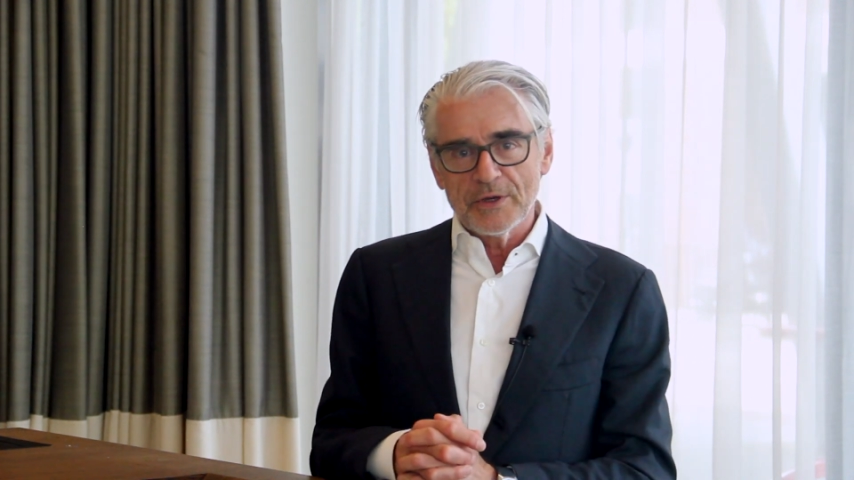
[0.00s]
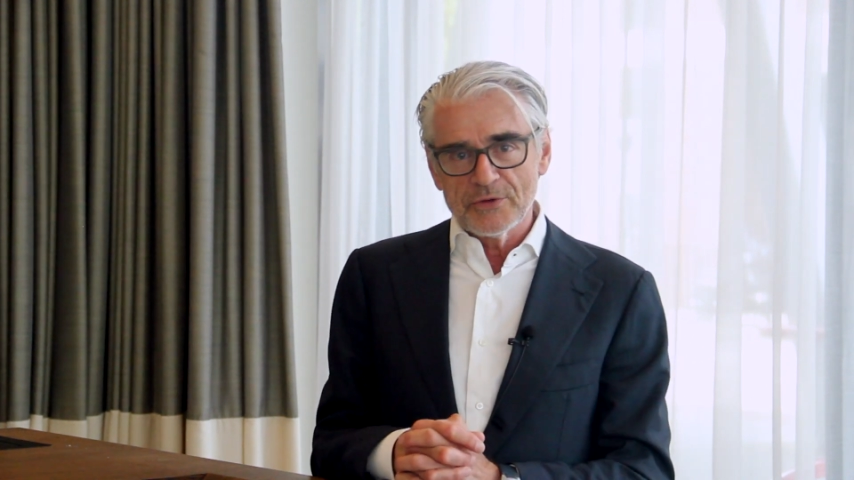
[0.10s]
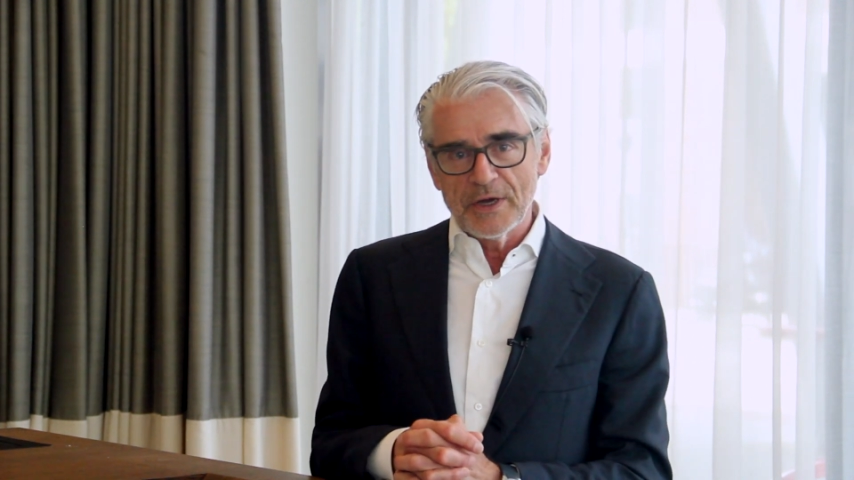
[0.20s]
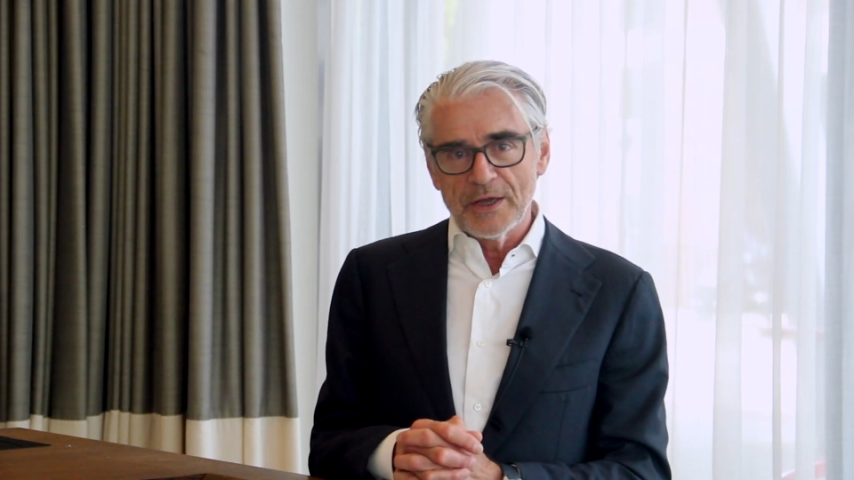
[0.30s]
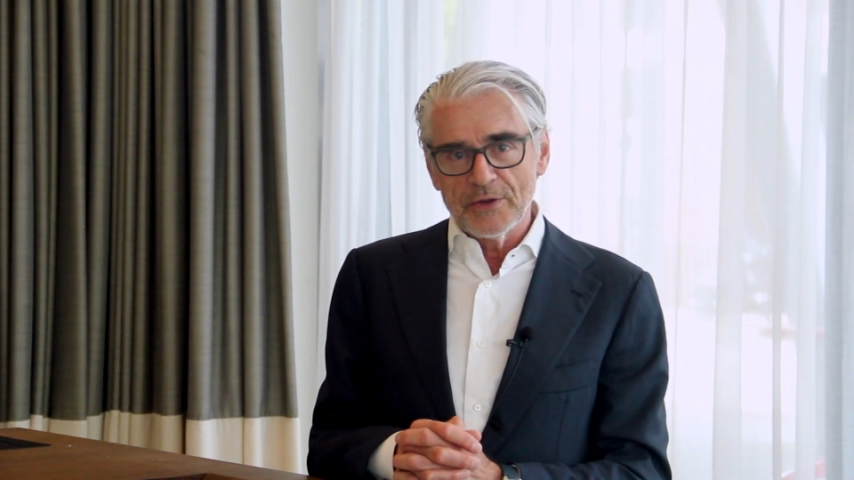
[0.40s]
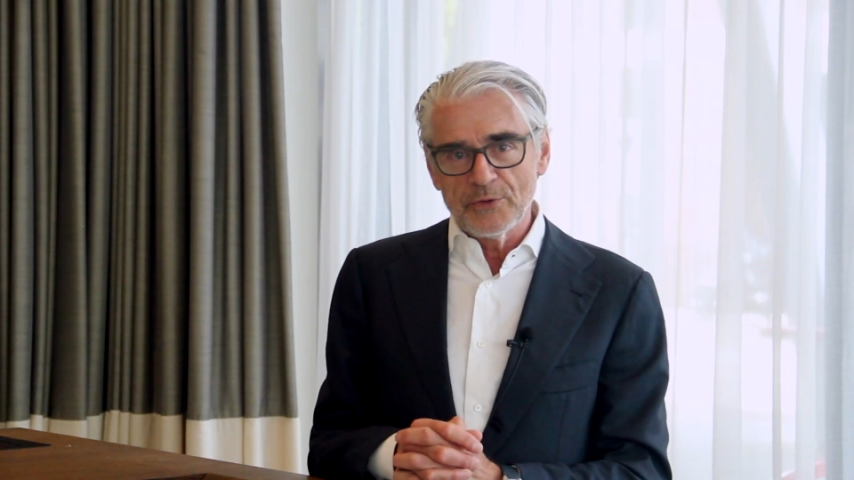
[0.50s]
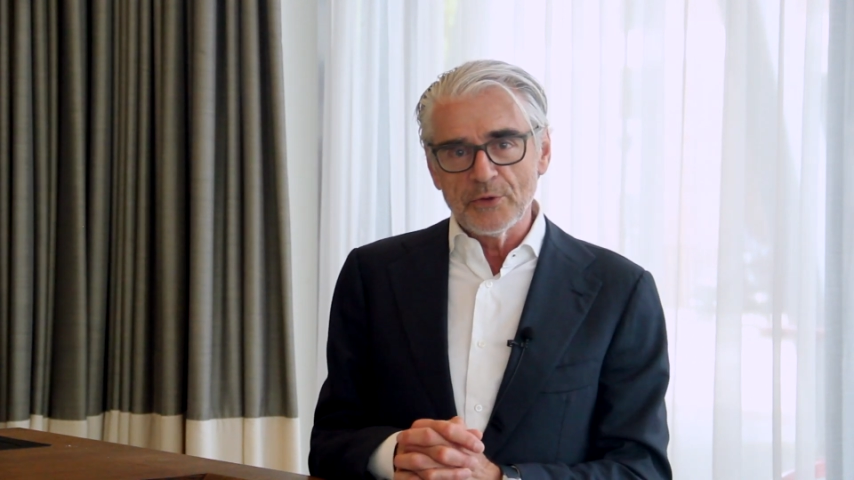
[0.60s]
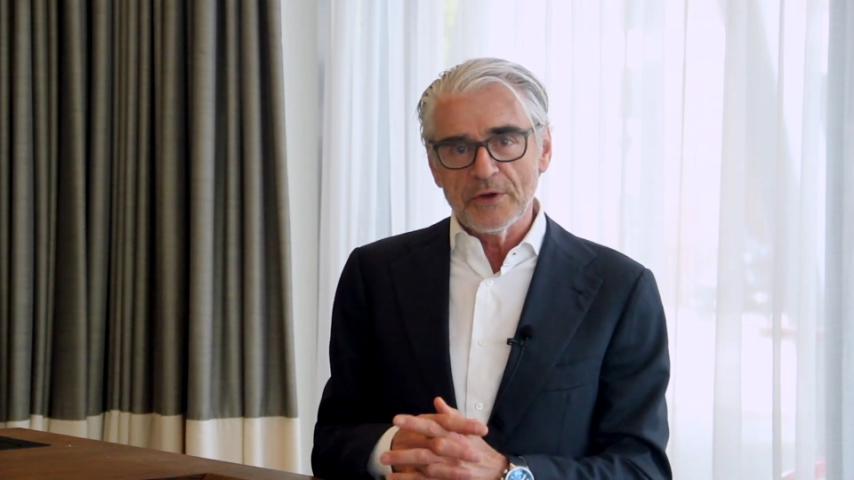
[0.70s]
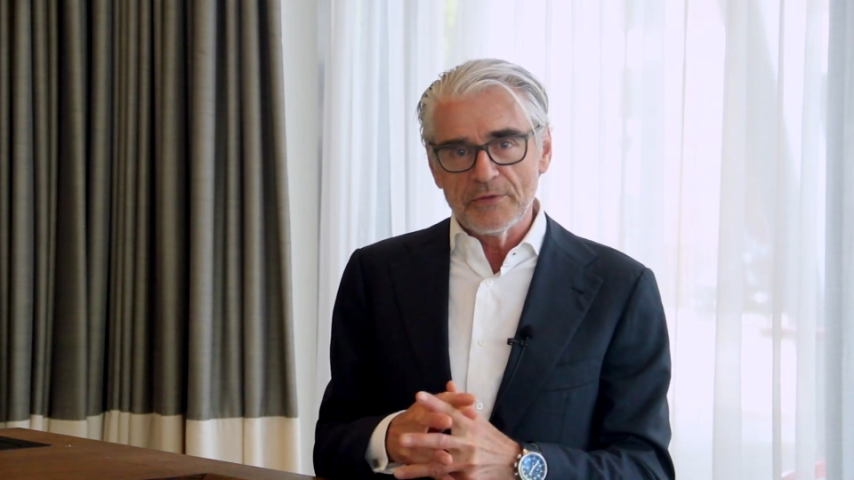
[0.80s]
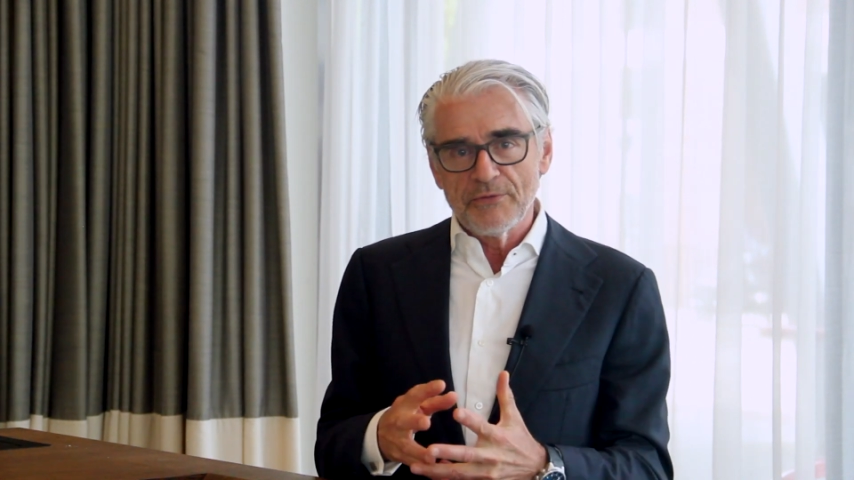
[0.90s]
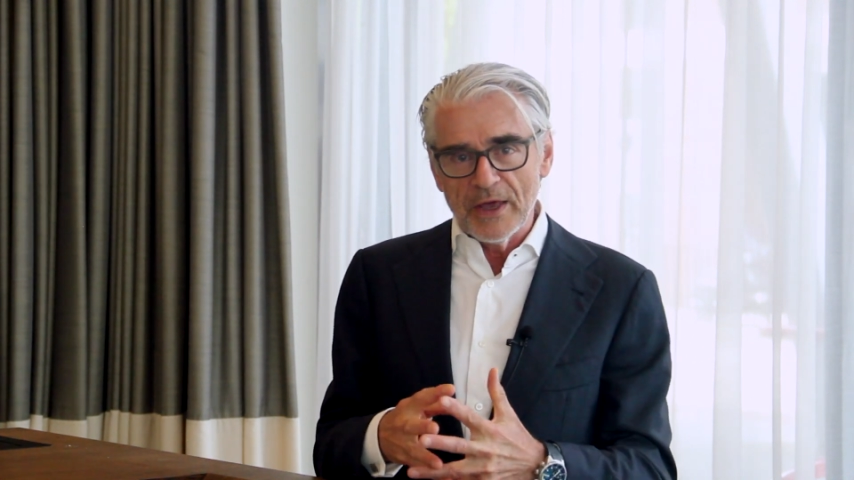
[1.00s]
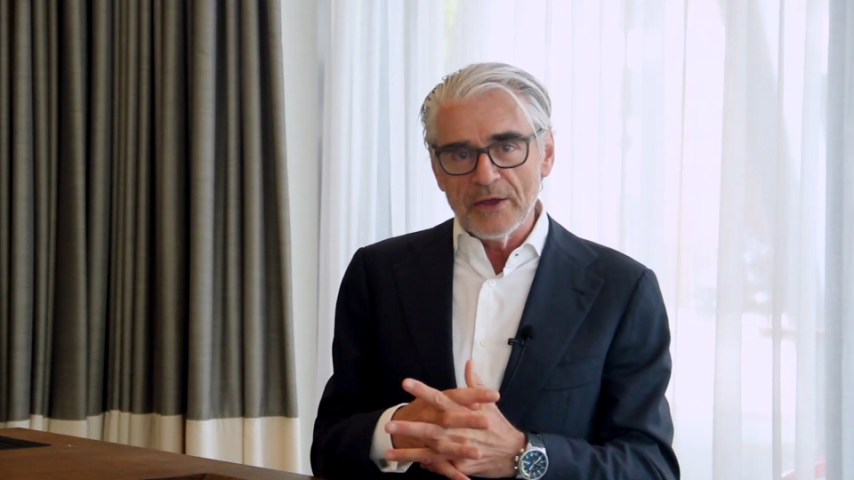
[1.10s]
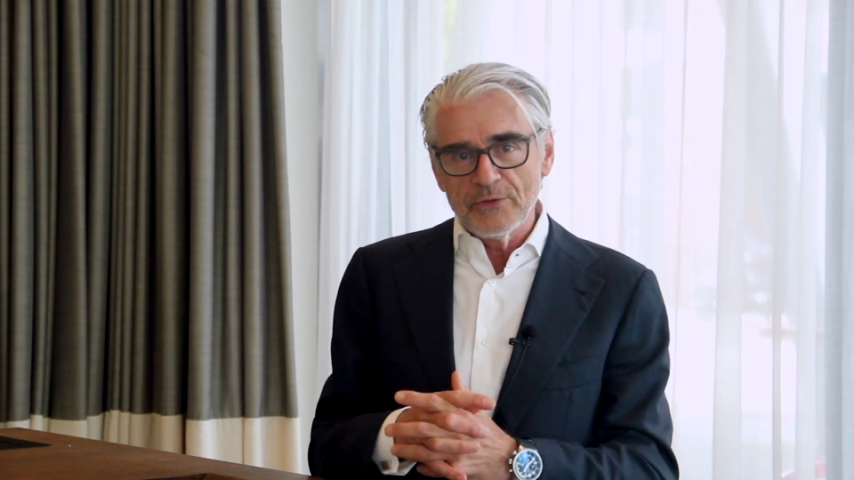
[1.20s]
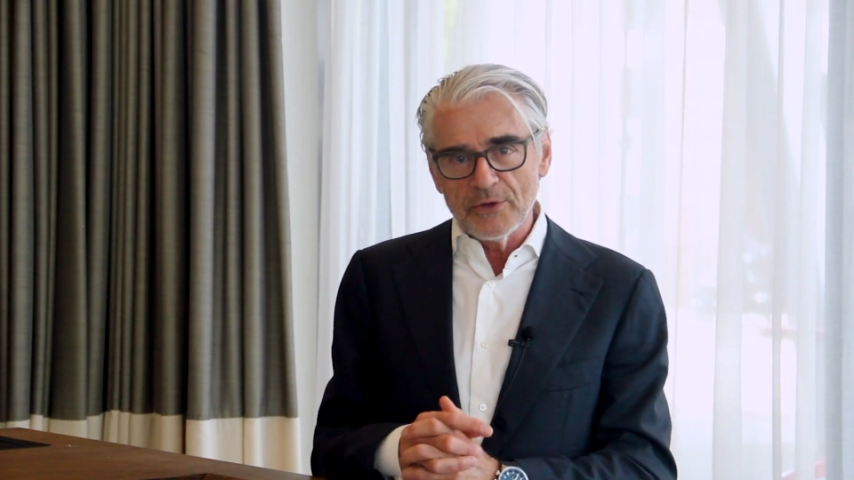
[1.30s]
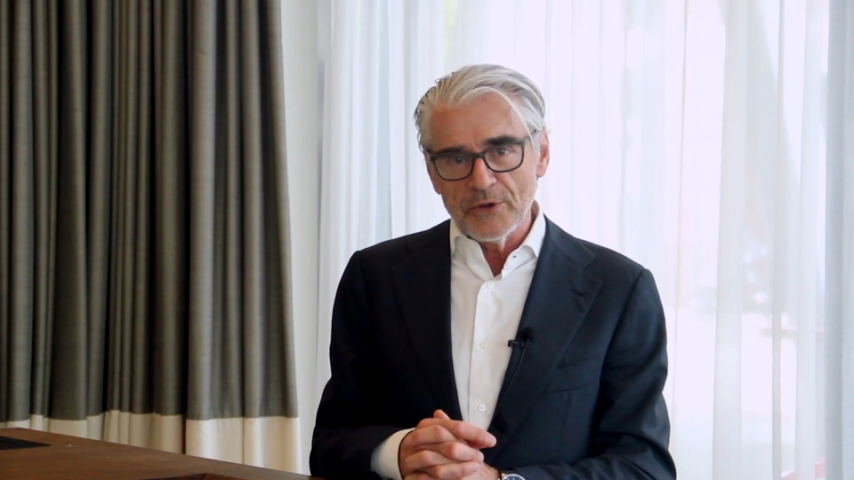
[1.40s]
trying to
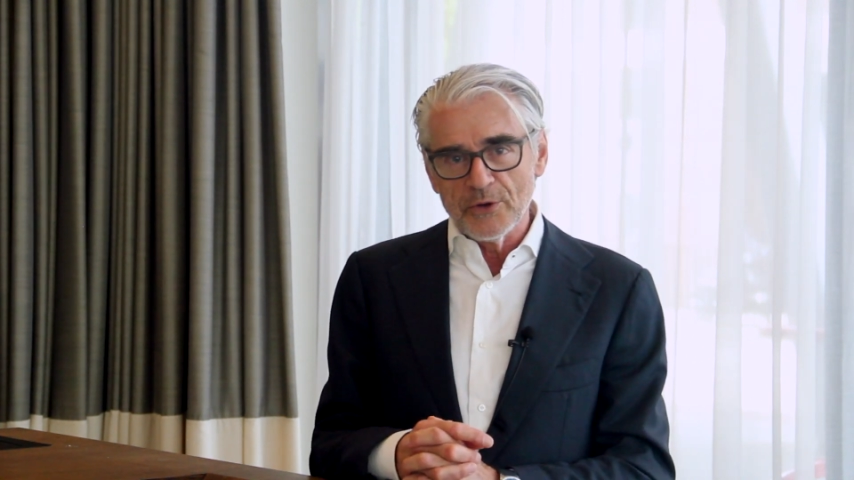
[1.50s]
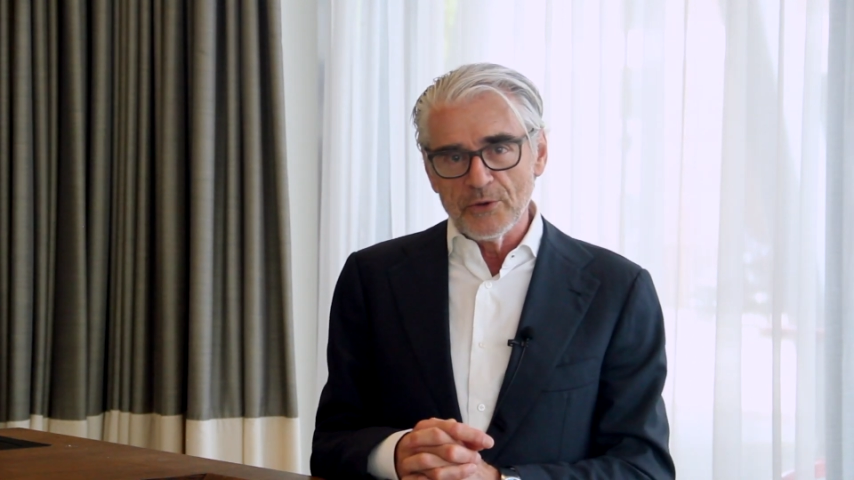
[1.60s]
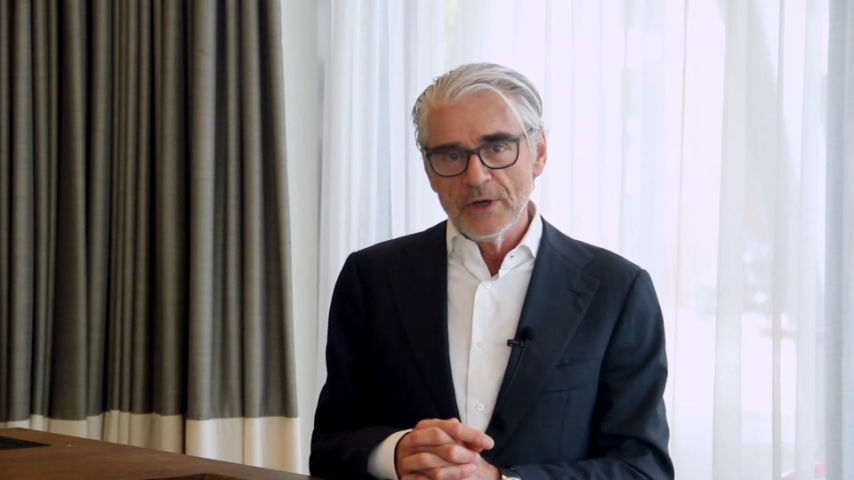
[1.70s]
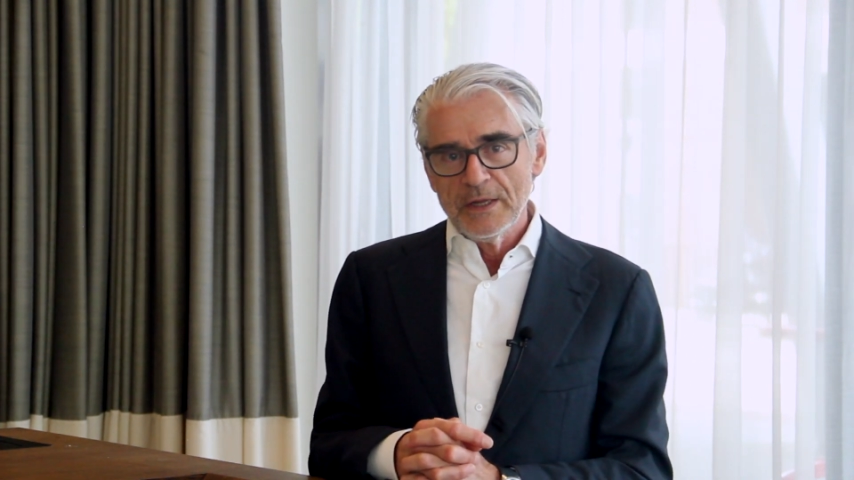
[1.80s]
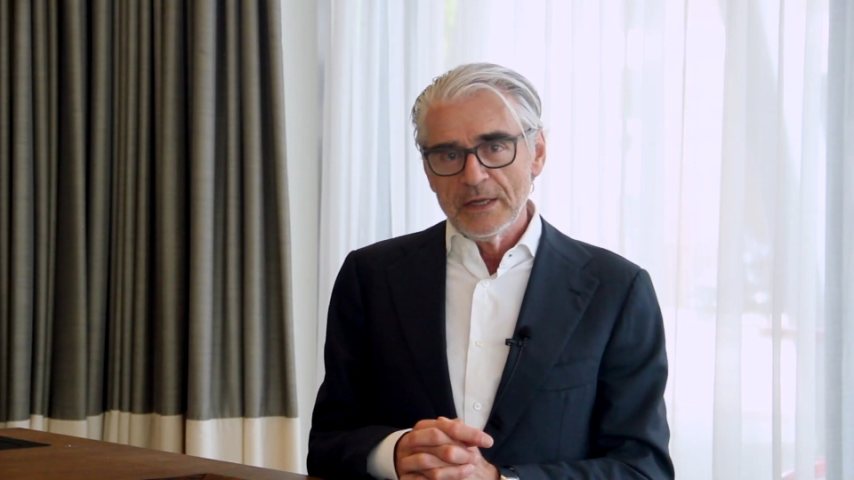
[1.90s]
convey to you